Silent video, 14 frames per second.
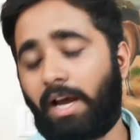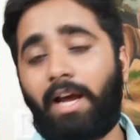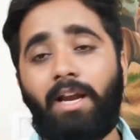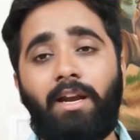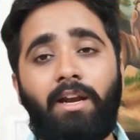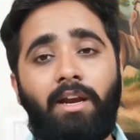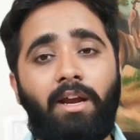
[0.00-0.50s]

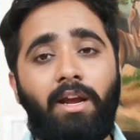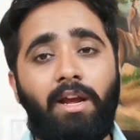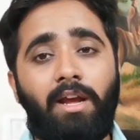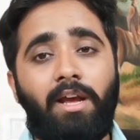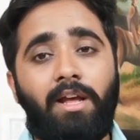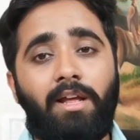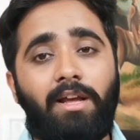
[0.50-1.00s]
And
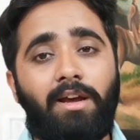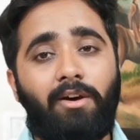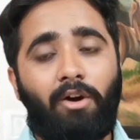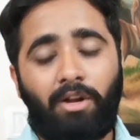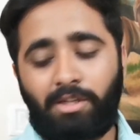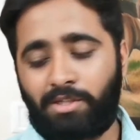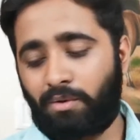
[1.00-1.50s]

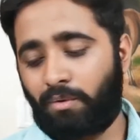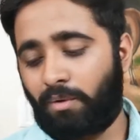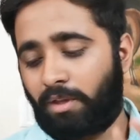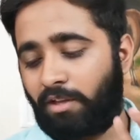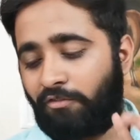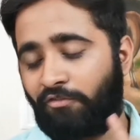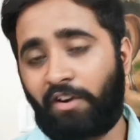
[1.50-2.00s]
also
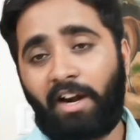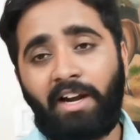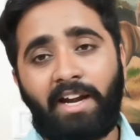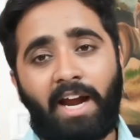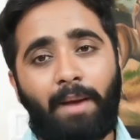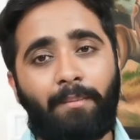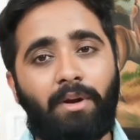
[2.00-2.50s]
the front
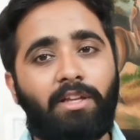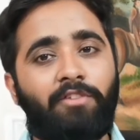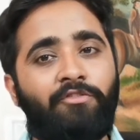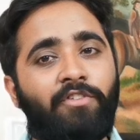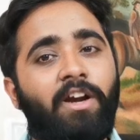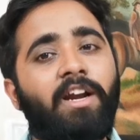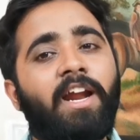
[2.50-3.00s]
camera
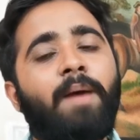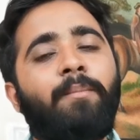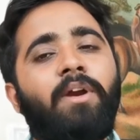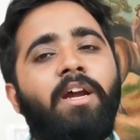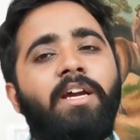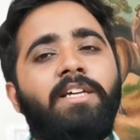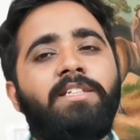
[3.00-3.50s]

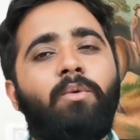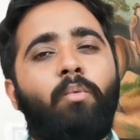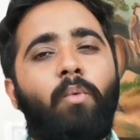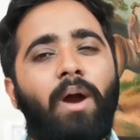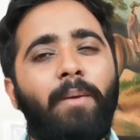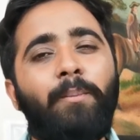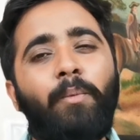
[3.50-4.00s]
is a
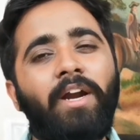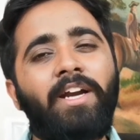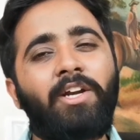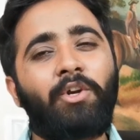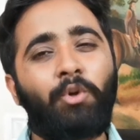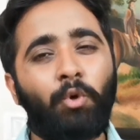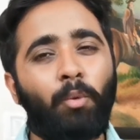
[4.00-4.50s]

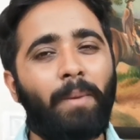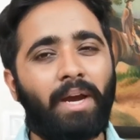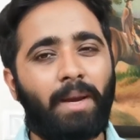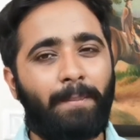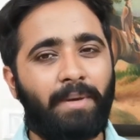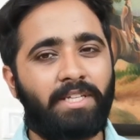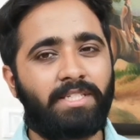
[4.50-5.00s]
1.2
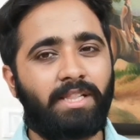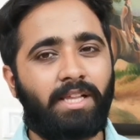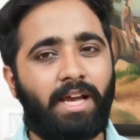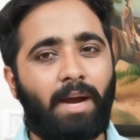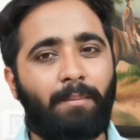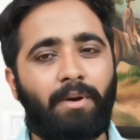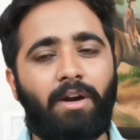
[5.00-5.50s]
megapixel
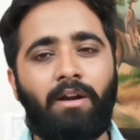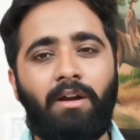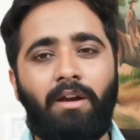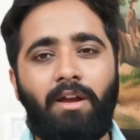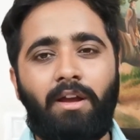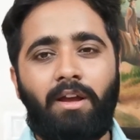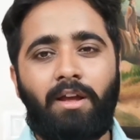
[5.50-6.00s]
camera.
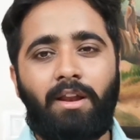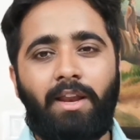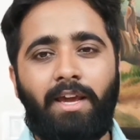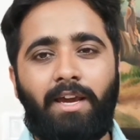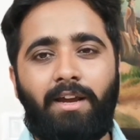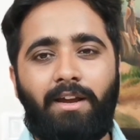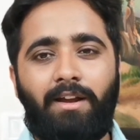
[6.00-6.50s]

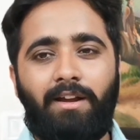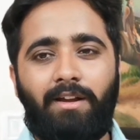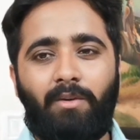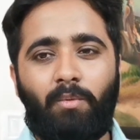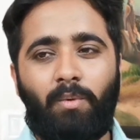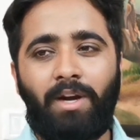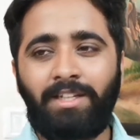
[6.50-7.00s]
Like,
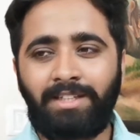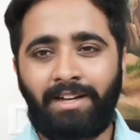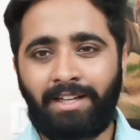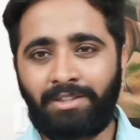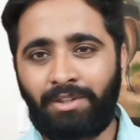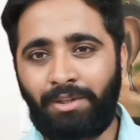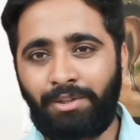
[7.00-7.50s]
what is the
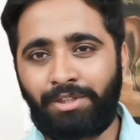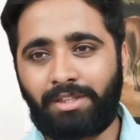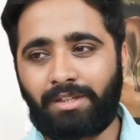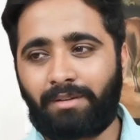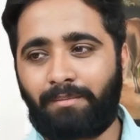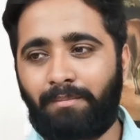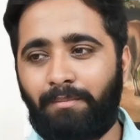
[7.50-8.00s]

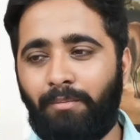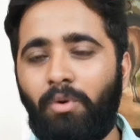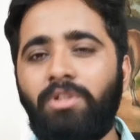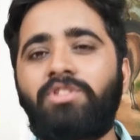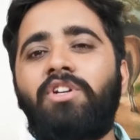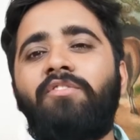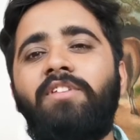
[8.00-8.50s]
resolution?
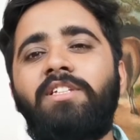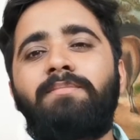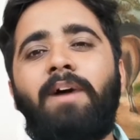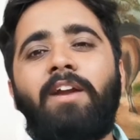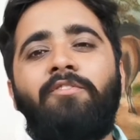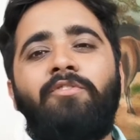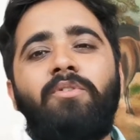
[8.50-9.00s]
Most of the
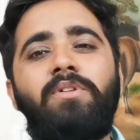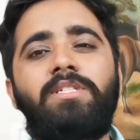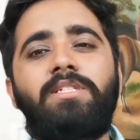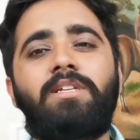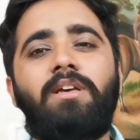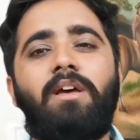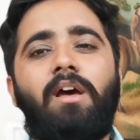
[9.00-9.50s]

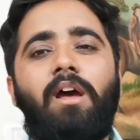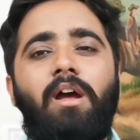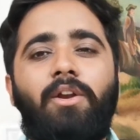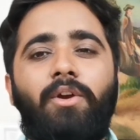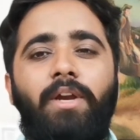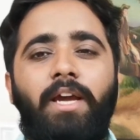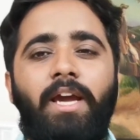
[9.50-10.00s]
smartphones
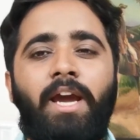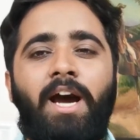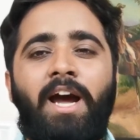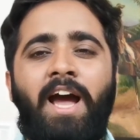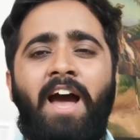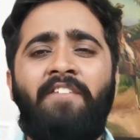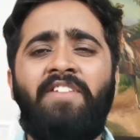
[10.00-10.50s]
today are
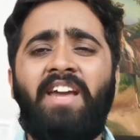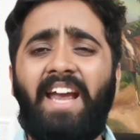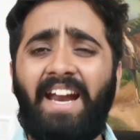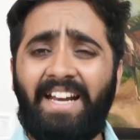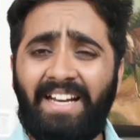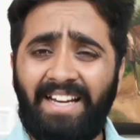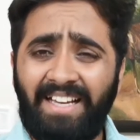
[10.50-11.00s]
having
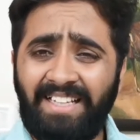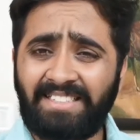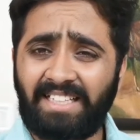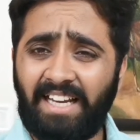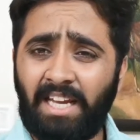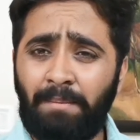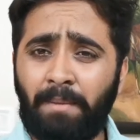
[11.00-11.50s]
at
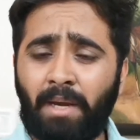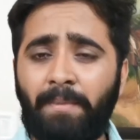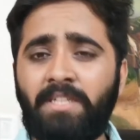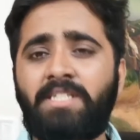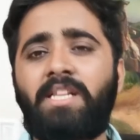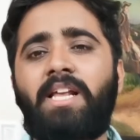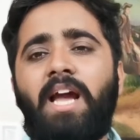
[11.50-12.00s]
least 8
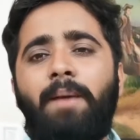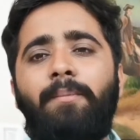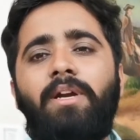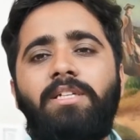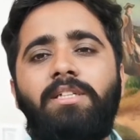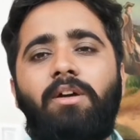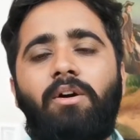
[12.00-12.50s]
megapixel
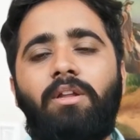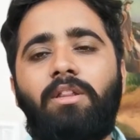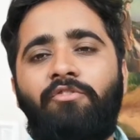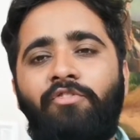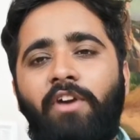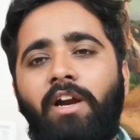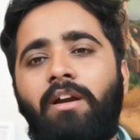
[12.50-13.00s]
cameras on the
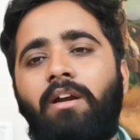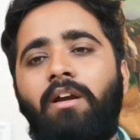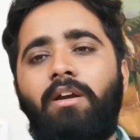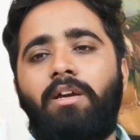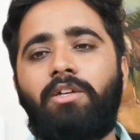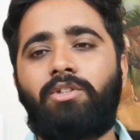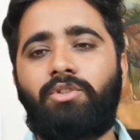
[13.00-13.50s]
front.
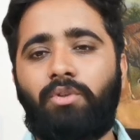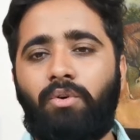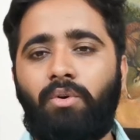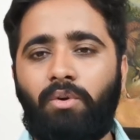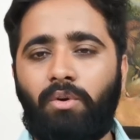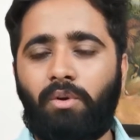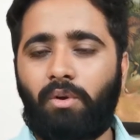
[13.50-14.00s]

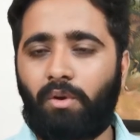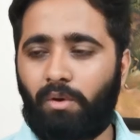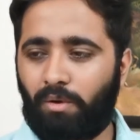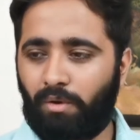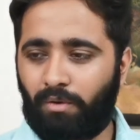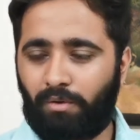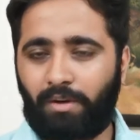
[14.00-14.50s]
So
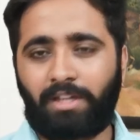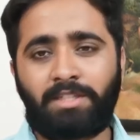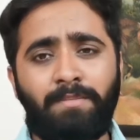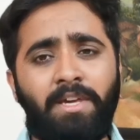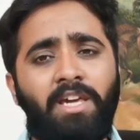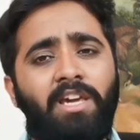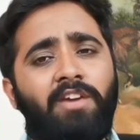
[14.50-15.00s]
trust
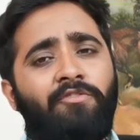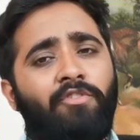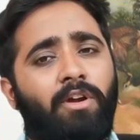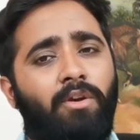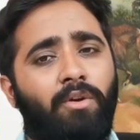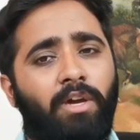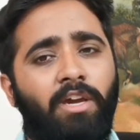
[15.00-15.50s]
me, if you
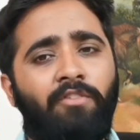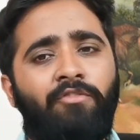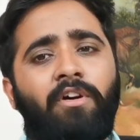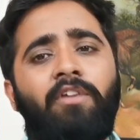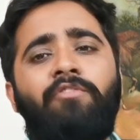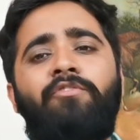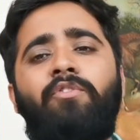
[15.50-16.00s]
are looking
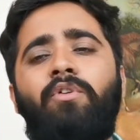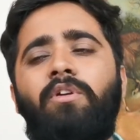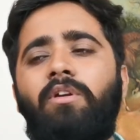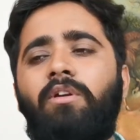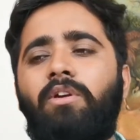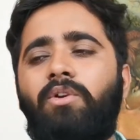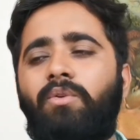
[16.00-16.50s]
for a
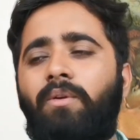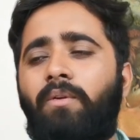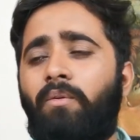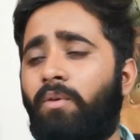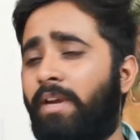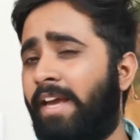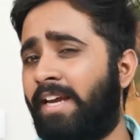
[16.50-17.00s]
phone
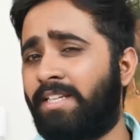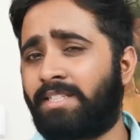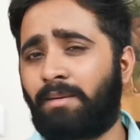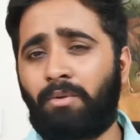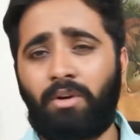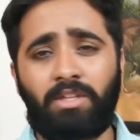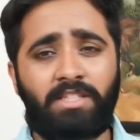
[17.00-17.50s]
to take
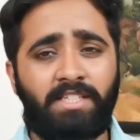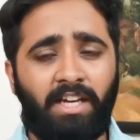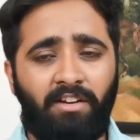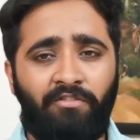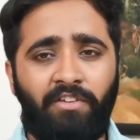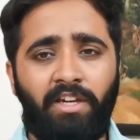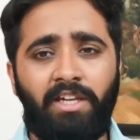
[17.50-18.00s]
some good
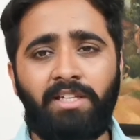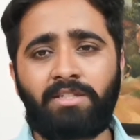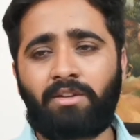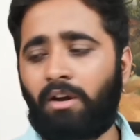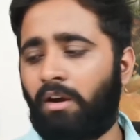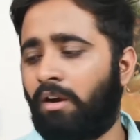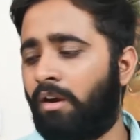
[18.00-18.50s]
selfies
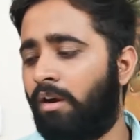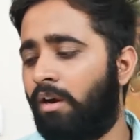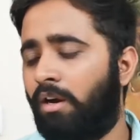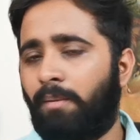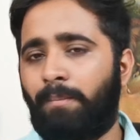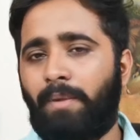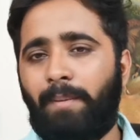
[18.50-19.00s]
or
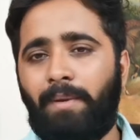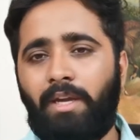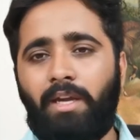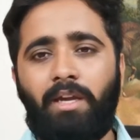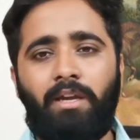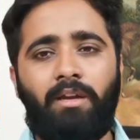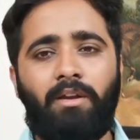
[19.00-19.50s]

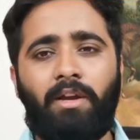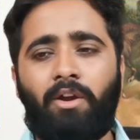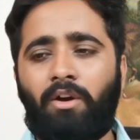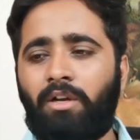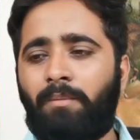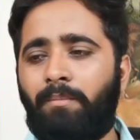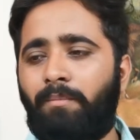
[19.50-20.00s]
maybe
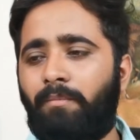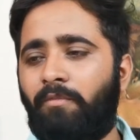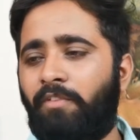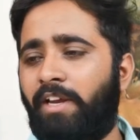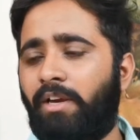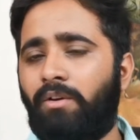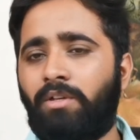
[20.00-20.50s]
record
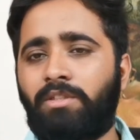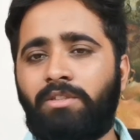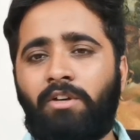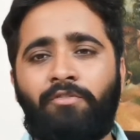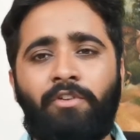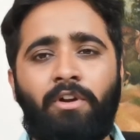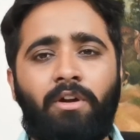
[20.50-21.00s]
videos
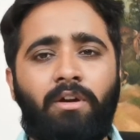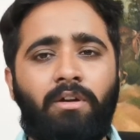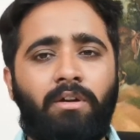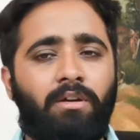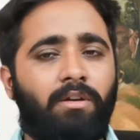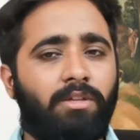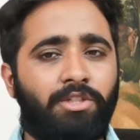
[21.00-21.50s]
of
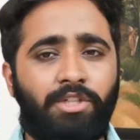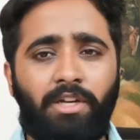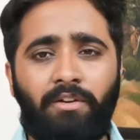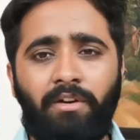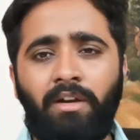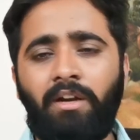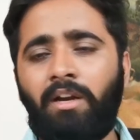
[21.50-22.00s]
your
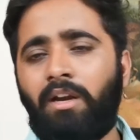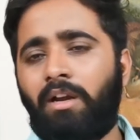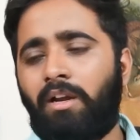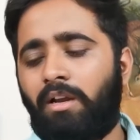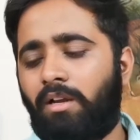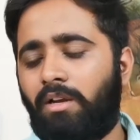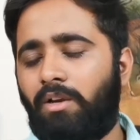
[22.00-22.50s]
children,
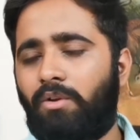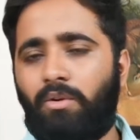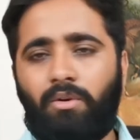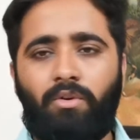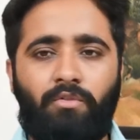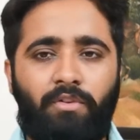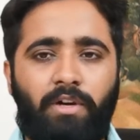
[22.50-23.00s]

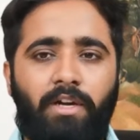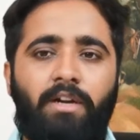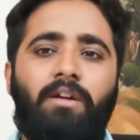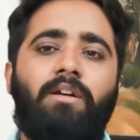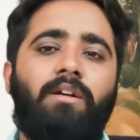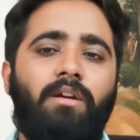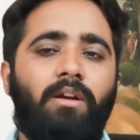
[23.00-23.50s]
don't go for
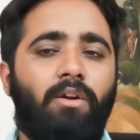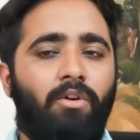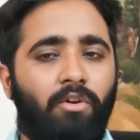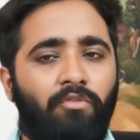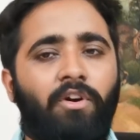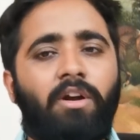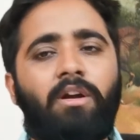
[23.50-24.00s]
it.
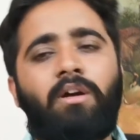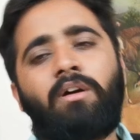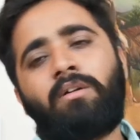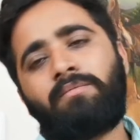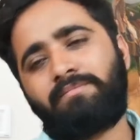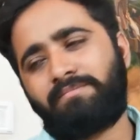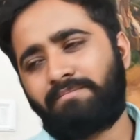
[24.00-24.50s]
Go for
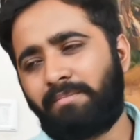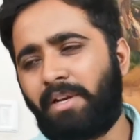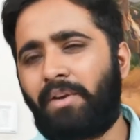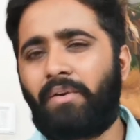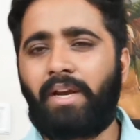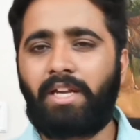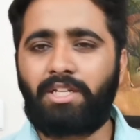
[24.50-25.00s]
a
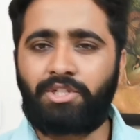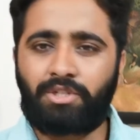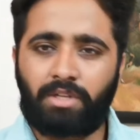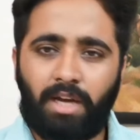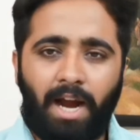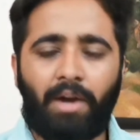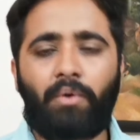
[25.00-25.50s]
mid-range
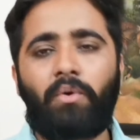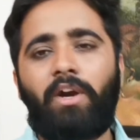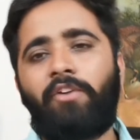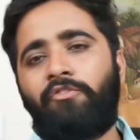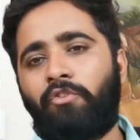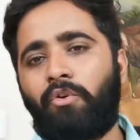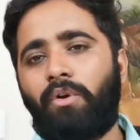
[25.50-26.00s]

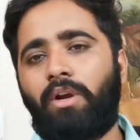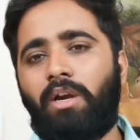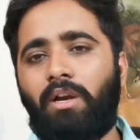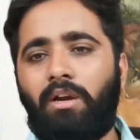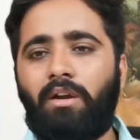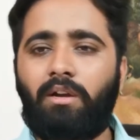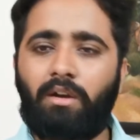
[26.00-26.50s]
Android phone.